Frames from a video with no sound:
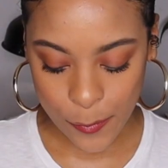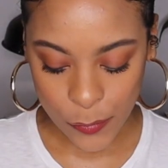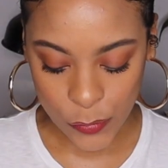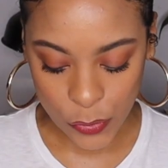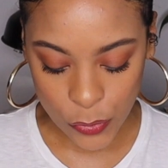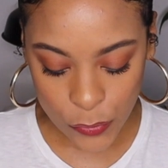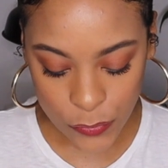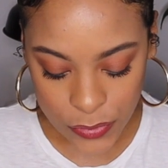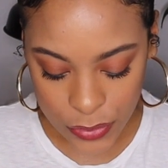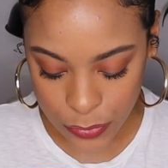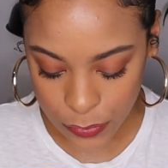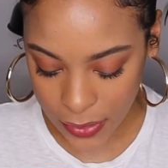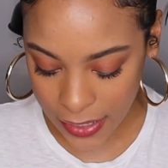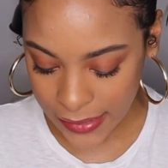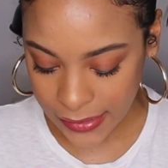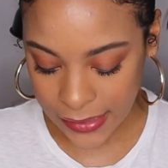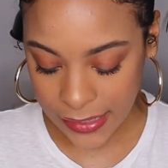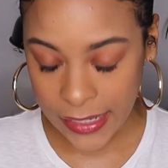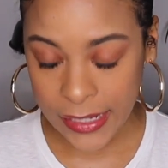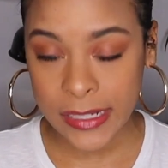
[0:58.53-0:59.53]
moved to
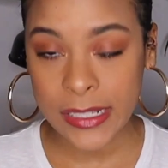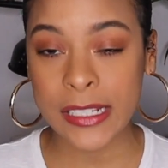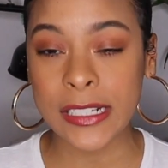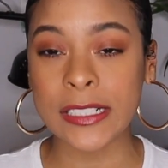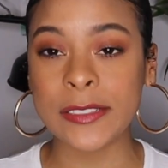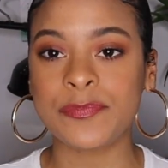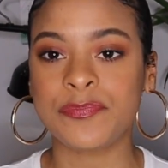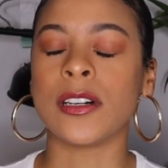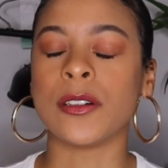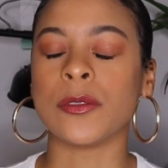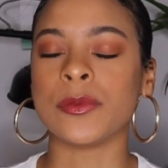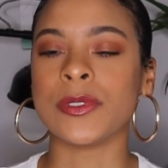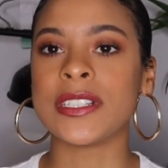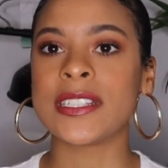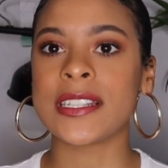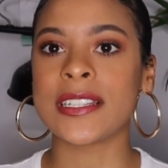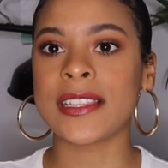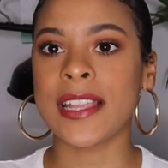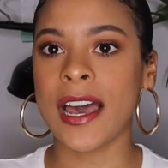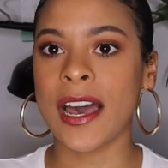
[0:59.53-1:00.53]
Atlanta, a
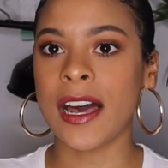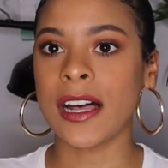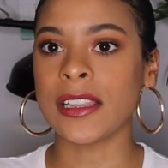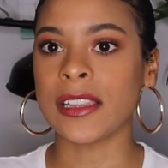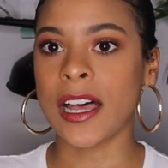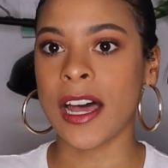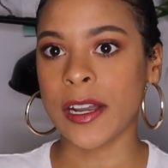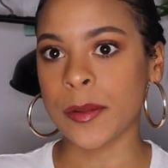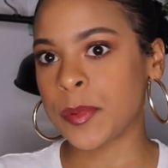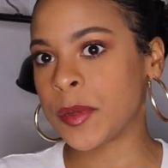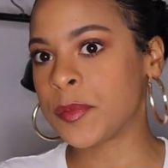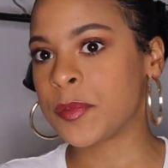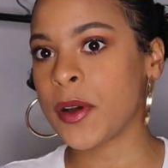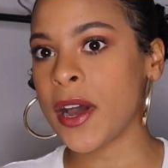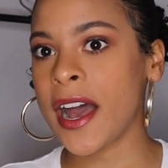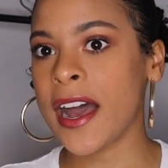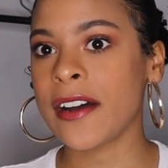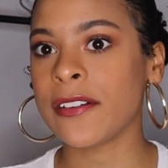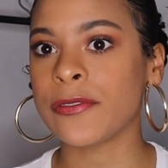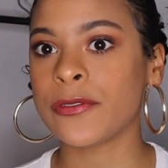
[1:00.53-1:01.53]
reason that a lot of people
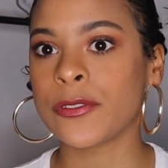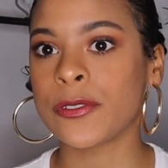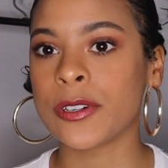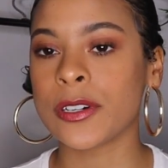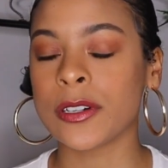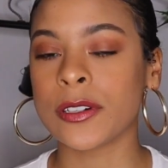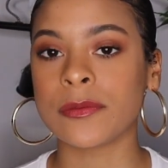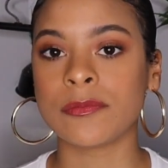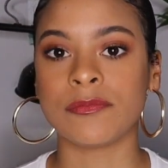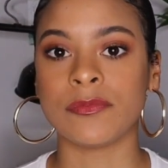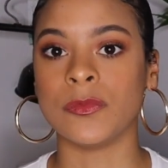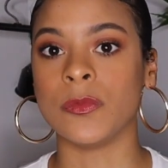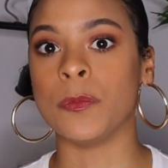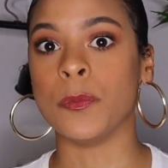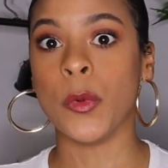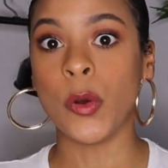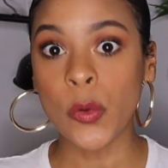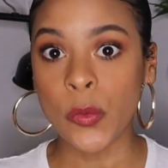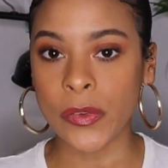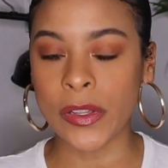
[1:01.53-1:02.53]
have for
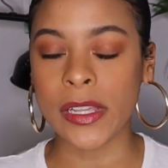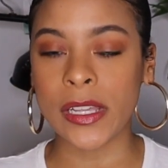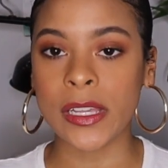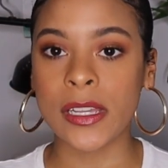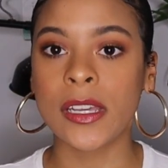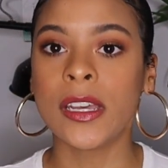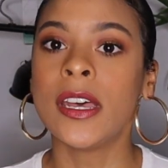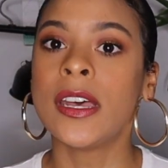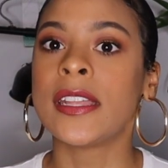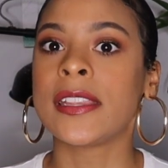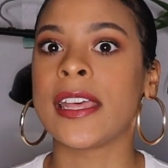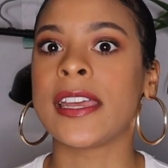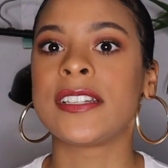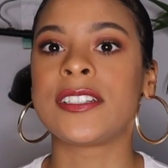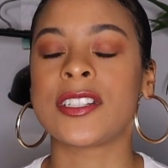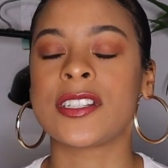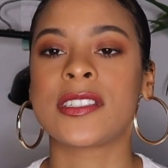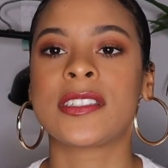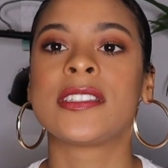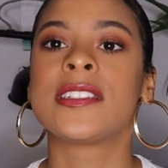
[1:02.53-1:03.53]
moving, they
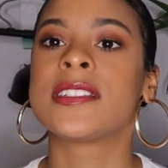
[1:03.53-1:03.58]
just